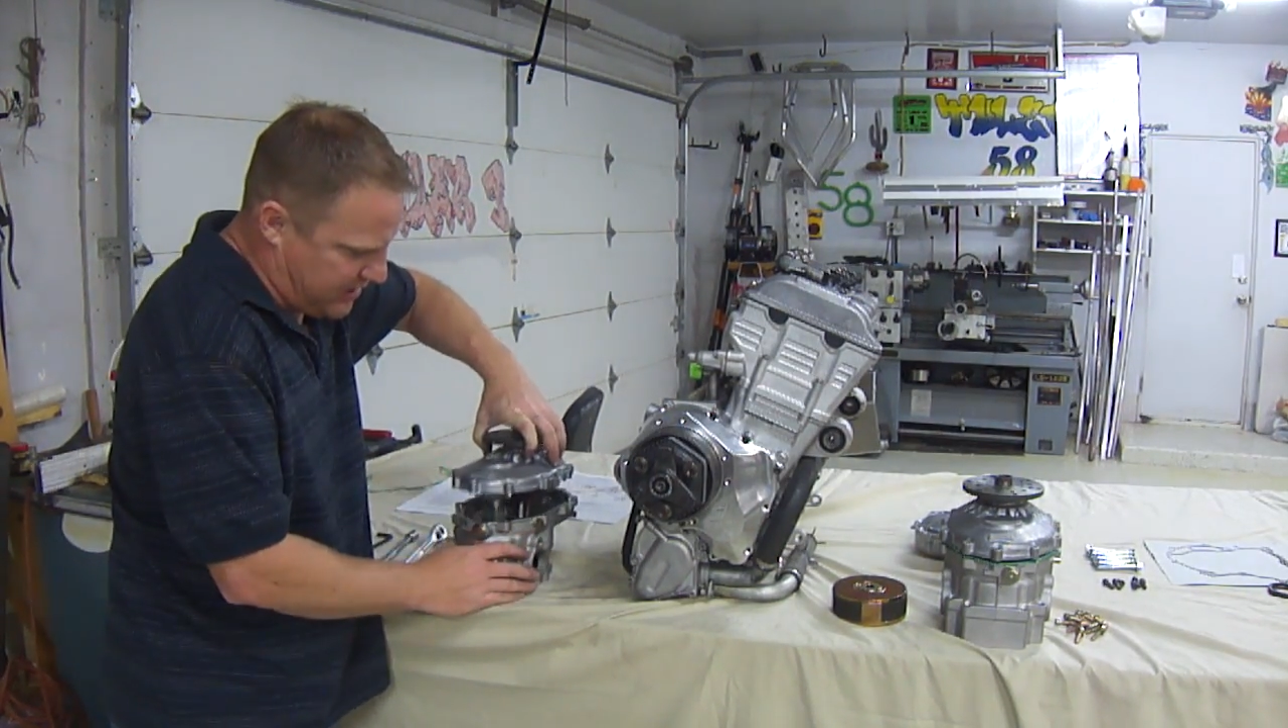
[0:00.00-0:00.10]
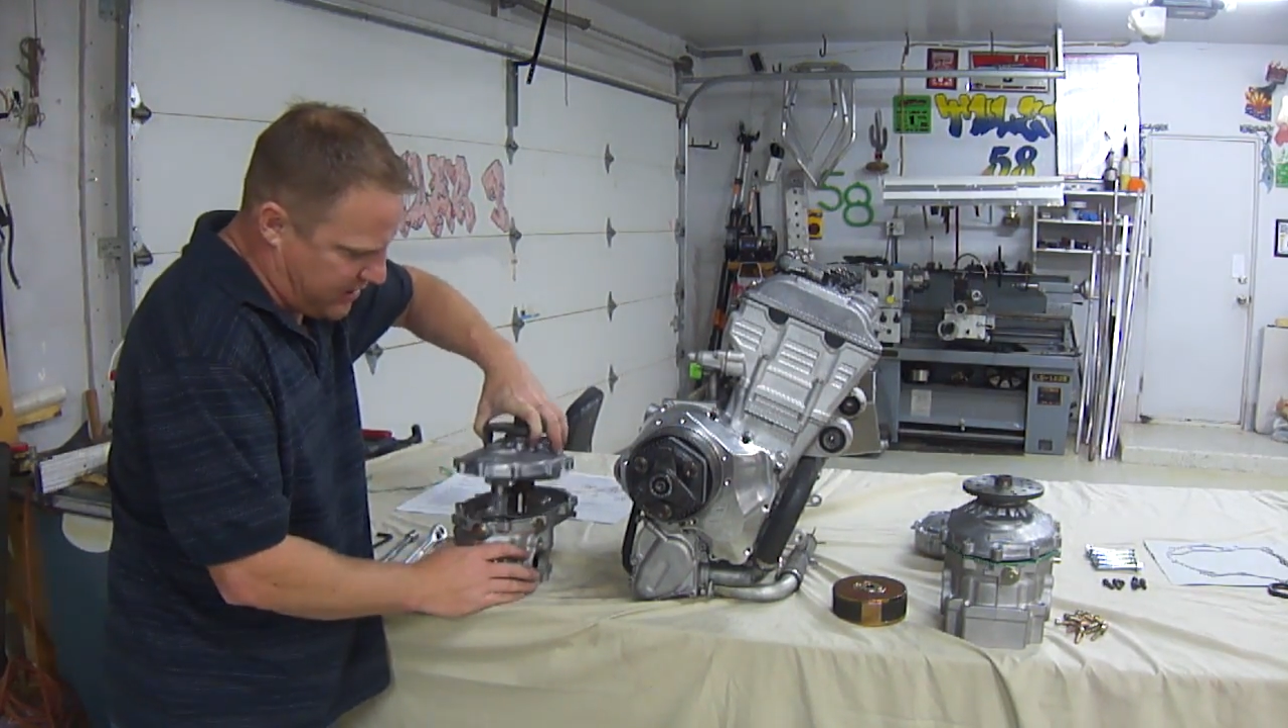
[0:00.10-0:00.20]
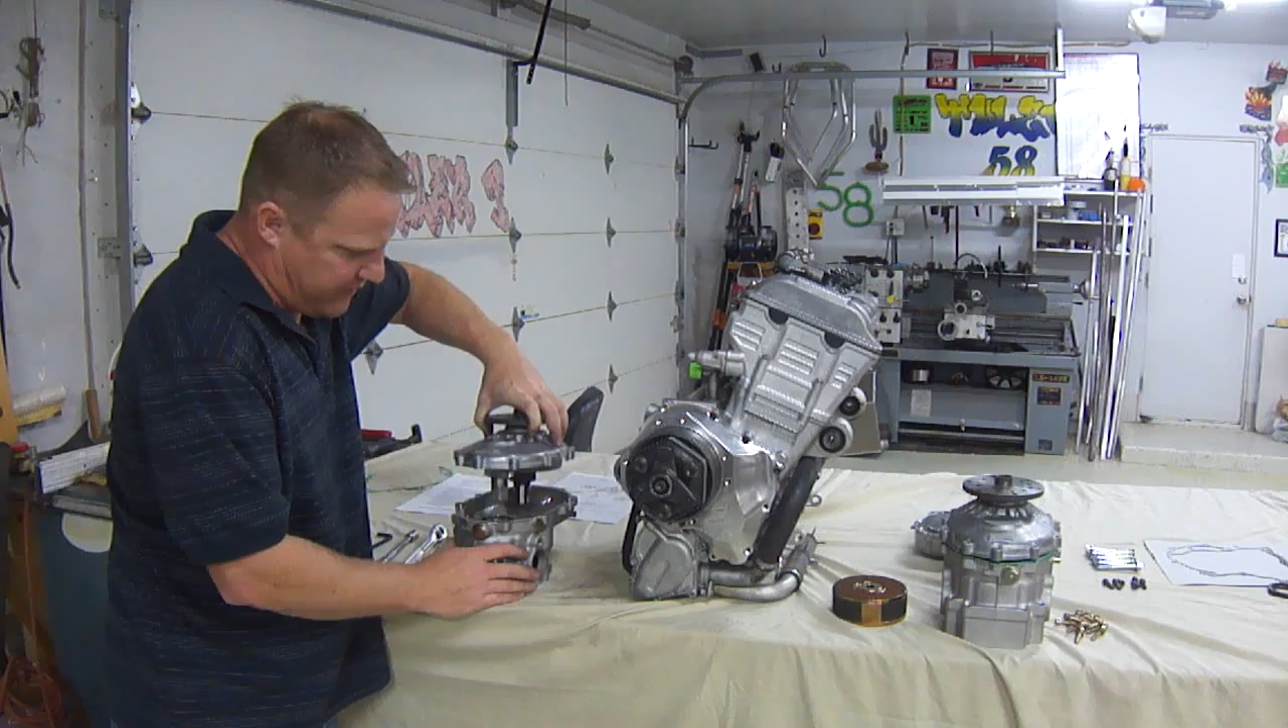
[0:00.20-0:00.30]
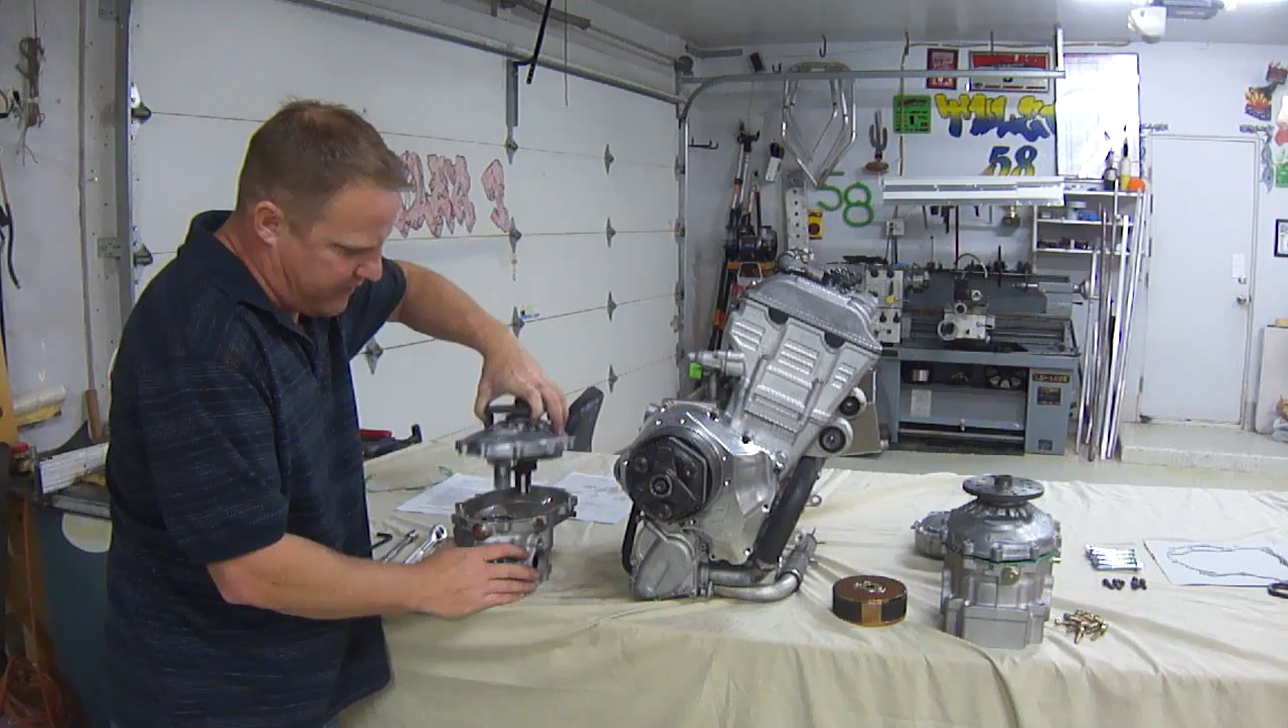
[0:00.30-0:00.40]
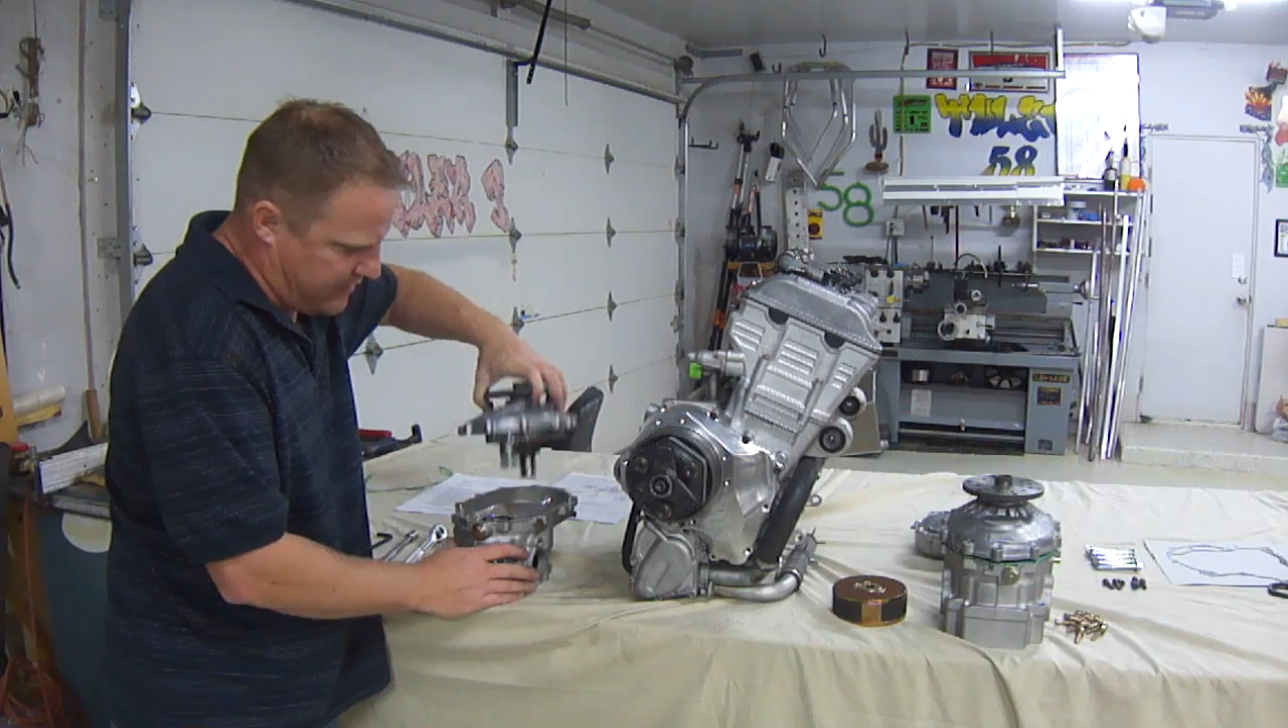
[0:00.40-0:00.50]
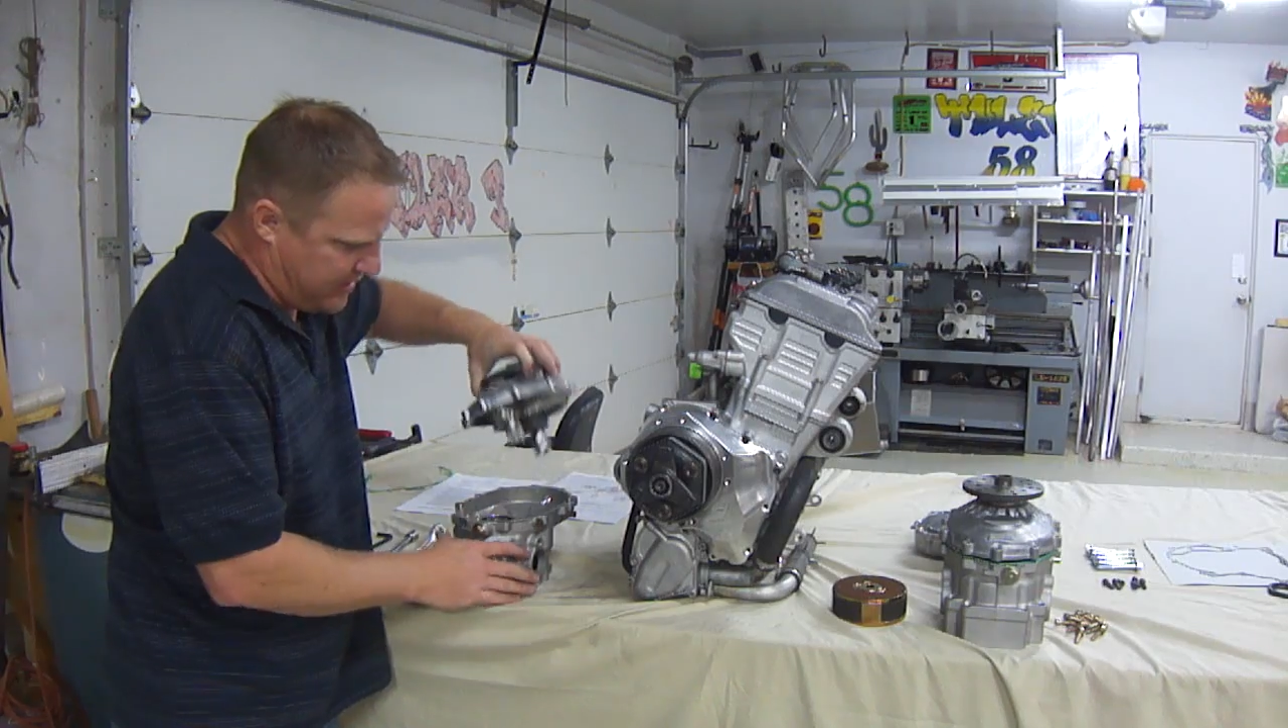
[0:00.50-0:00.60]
off,